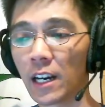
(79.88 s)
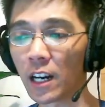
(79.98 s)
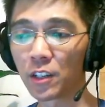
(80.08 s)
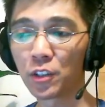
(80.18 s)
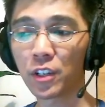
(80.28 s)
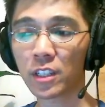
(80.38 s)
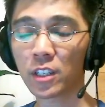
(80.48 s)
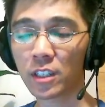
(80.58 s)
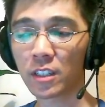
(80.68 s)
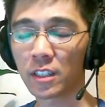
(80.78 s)

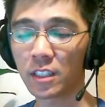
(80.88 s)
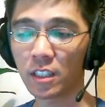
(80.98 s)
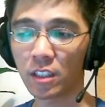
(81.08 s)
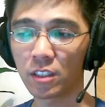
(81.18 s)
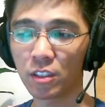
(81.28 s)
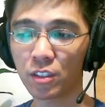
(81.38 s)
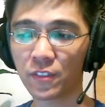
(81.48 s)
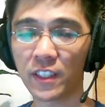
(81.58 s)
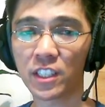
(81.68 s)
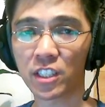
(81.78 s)
Another
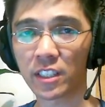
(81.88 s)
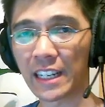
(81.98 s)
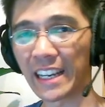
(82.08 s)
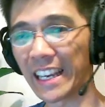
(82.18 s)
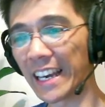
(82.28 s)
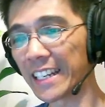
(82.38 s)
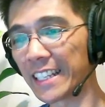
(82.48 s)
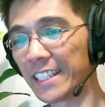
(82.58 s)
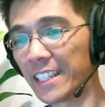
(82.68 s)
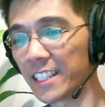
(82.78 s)
feature that I
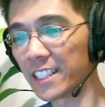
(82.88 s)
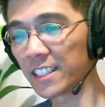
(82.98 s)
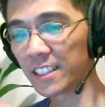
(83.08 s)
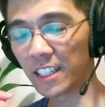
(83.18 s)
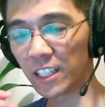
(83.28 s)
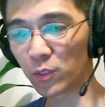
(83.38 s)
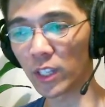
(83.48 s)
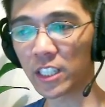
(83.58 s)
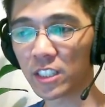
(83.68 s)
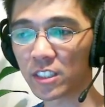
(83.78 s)
added in
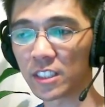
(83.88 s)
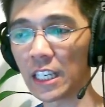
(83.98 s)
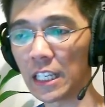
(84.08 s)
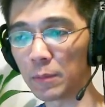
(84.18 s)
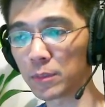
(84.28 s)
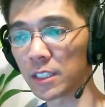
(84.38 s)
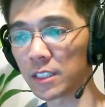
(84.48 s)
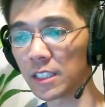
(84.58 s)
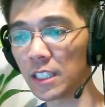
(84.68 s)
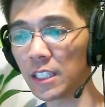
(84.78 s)
relation to teams is
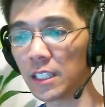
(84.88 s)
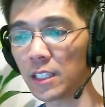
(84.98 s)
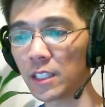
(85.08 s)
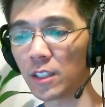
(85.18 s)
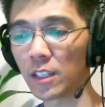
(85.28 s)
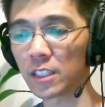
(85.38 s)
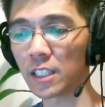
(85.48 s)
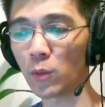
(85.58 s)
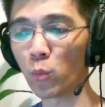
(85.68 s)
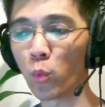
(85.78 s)

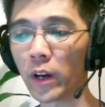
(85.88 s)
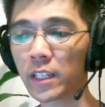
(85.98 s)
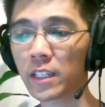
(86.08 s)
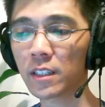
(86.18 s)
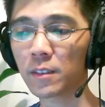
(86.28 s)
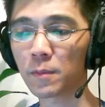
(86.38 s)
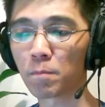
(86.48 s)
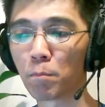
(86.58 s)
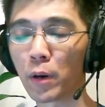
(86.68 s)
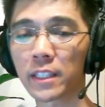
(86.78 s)
a one
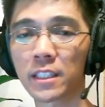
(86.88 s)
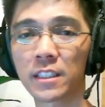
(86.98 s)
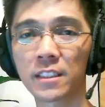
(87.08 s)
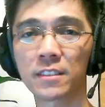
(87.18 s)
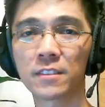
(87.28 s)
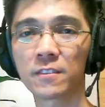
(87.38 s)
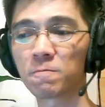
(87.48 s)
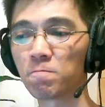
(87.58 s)
button